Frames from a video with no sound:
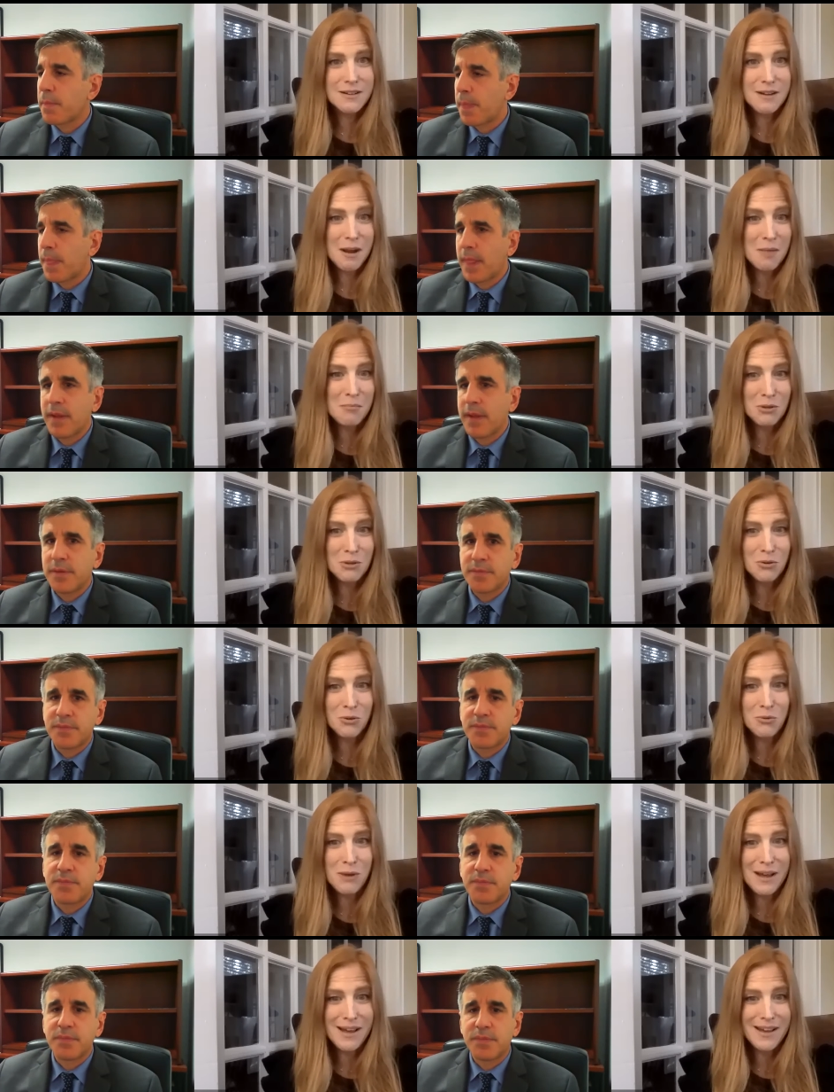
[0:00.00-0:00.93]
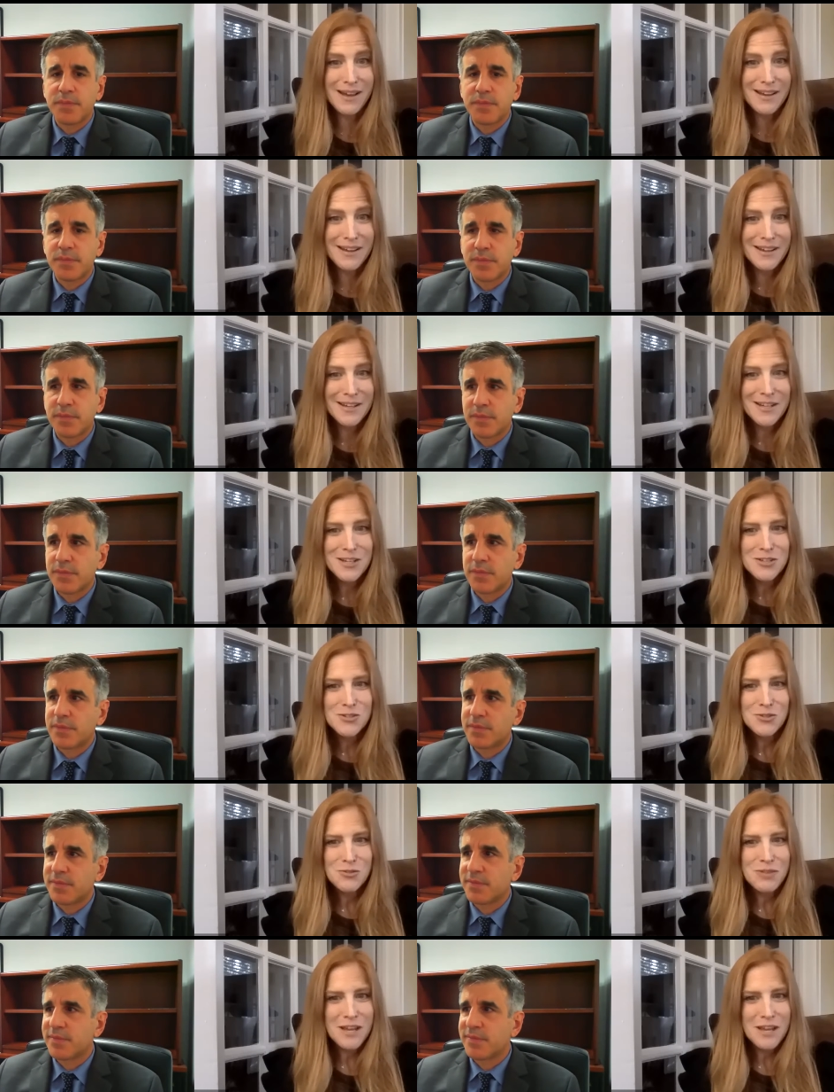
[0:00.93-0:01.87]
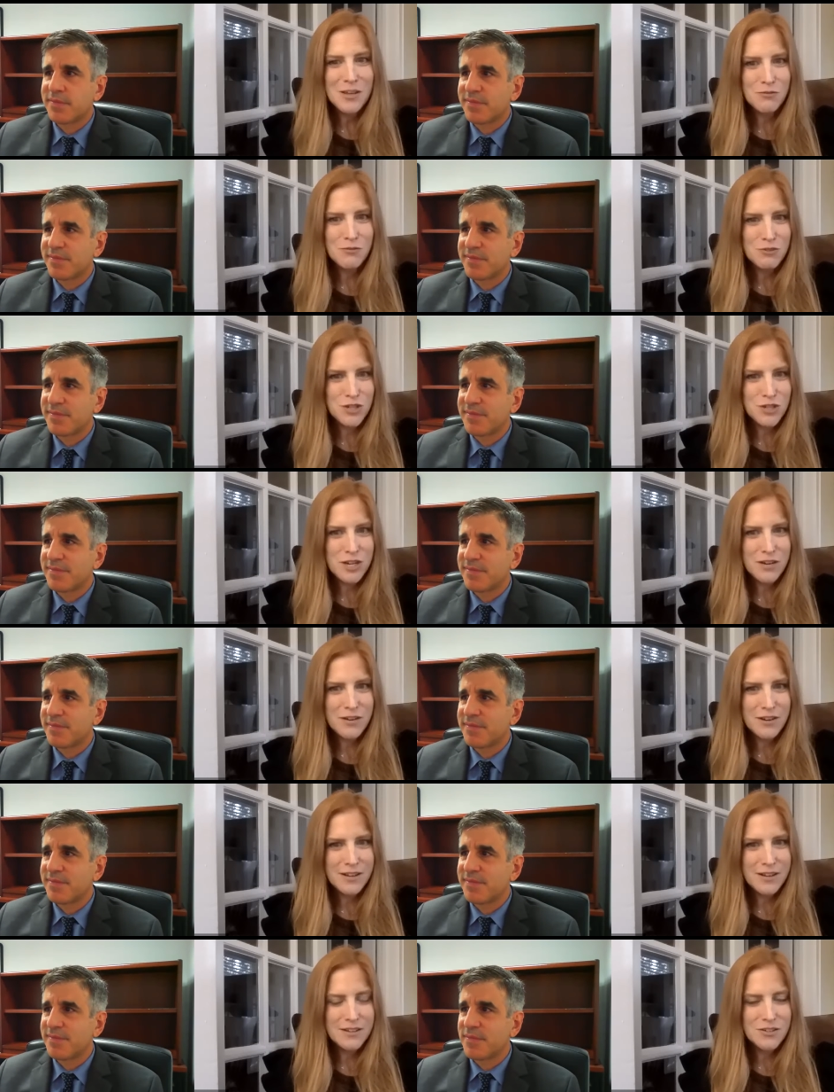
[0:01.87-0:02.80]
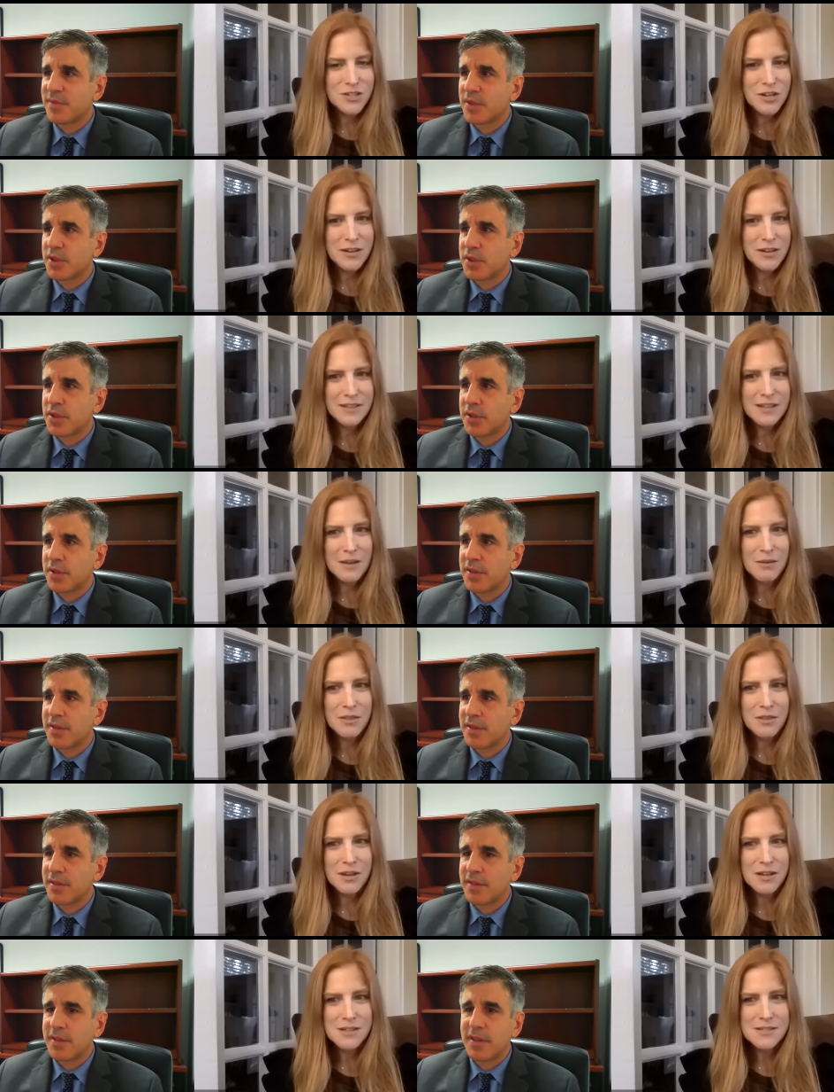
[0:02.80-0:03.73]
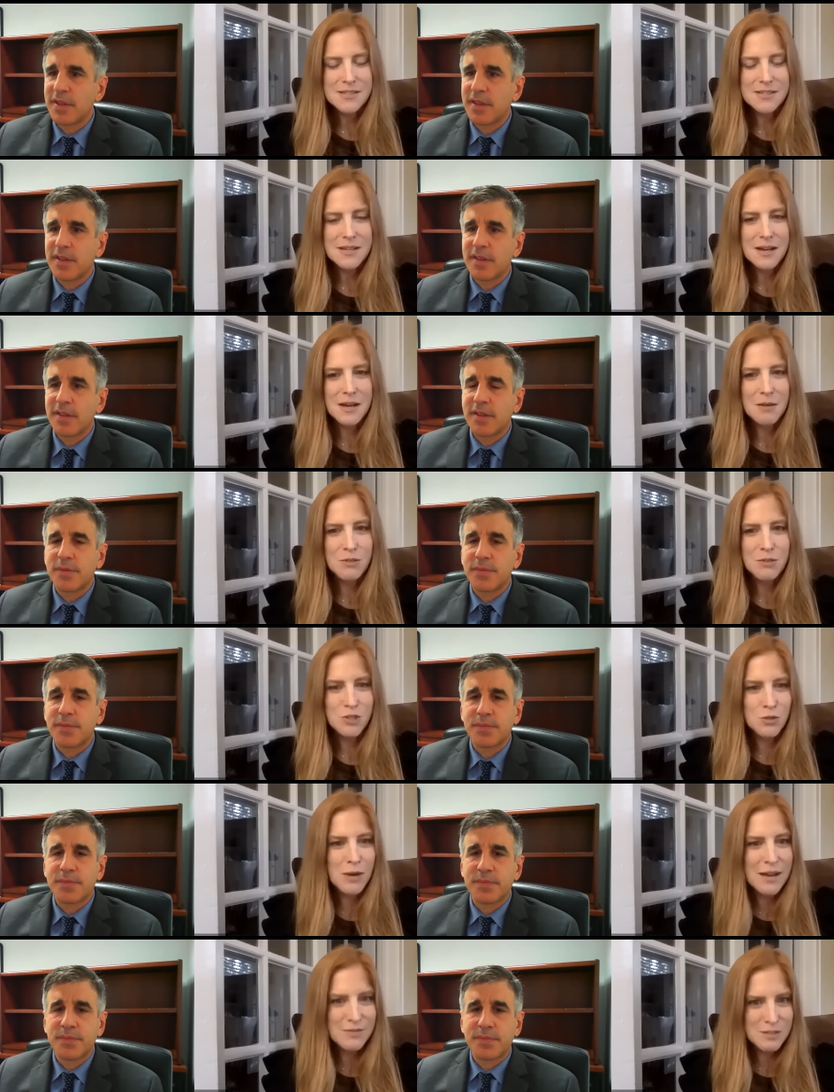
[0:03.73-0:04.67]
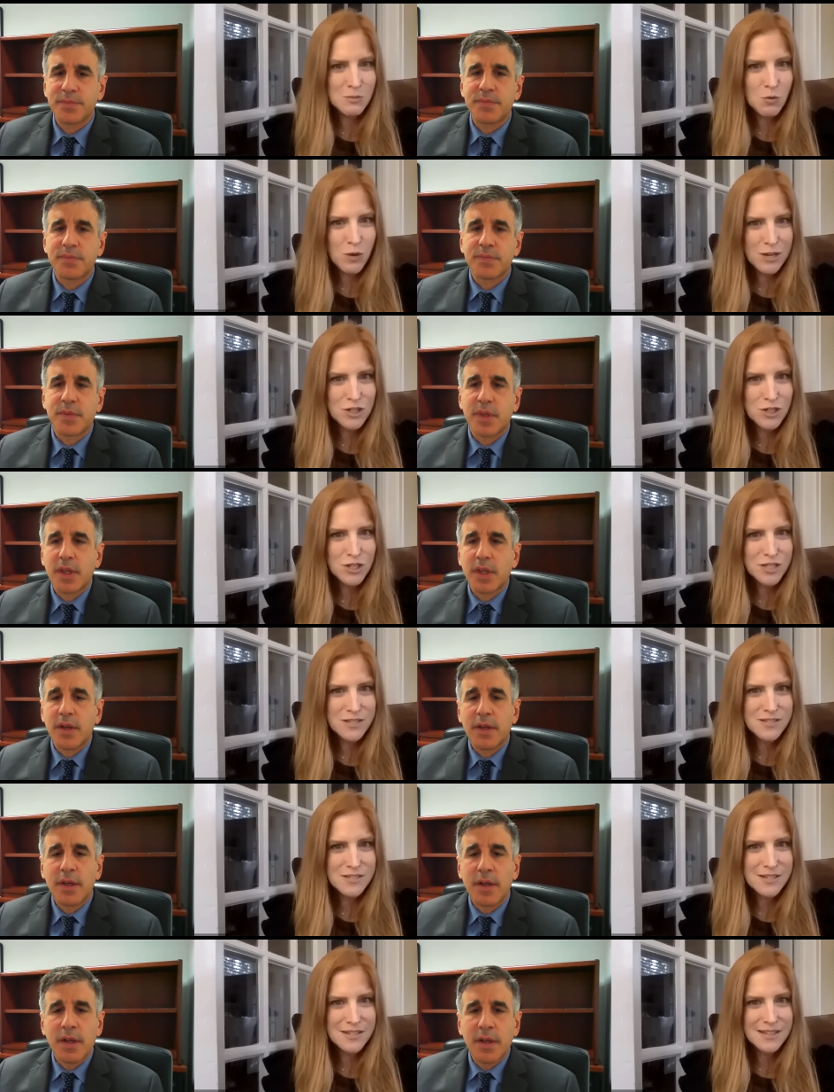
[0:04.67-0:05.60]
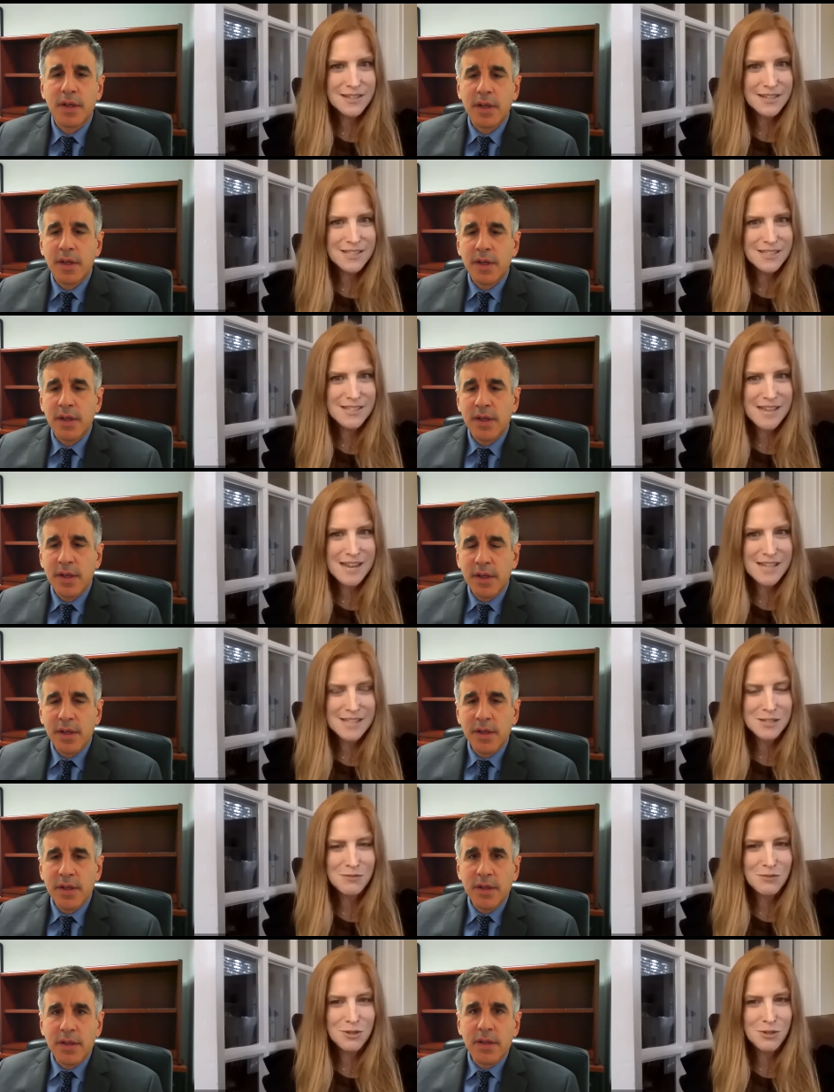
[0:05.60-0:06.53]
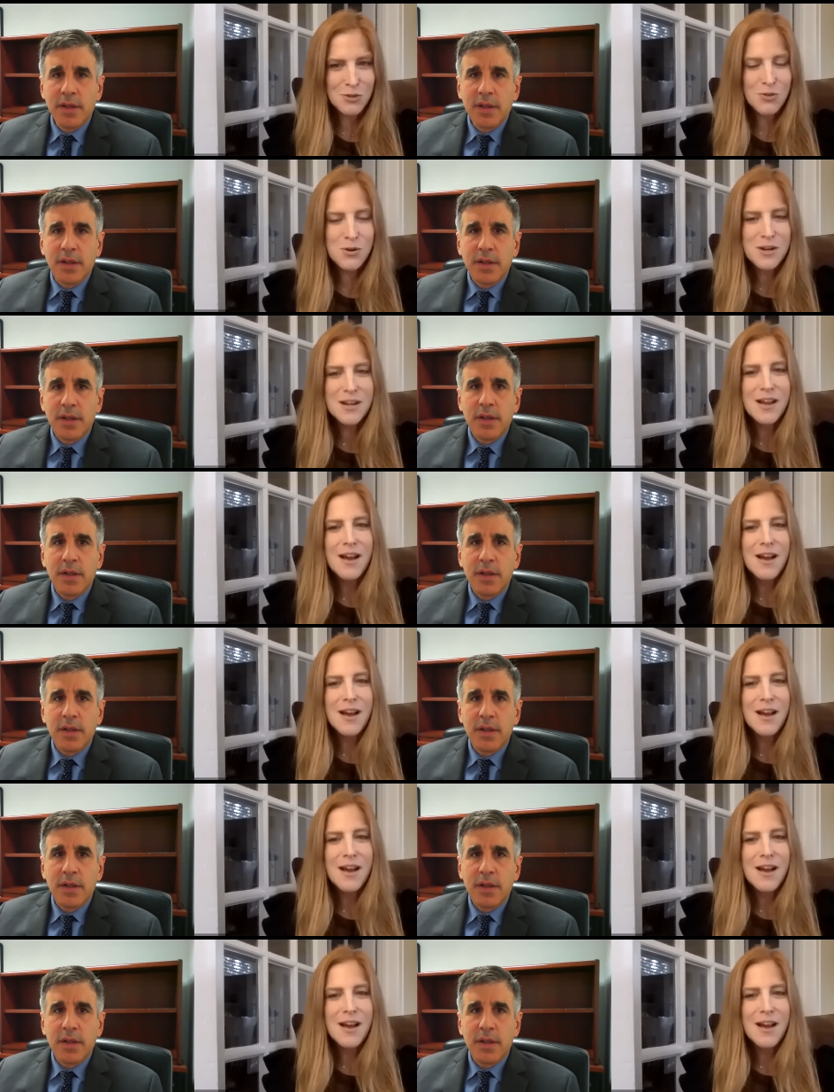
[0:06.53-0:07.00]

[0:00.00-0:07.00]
Speaker 1: I'm blown away. So thank you for sharing that with us. We do have some questions that I'd like to ask of you.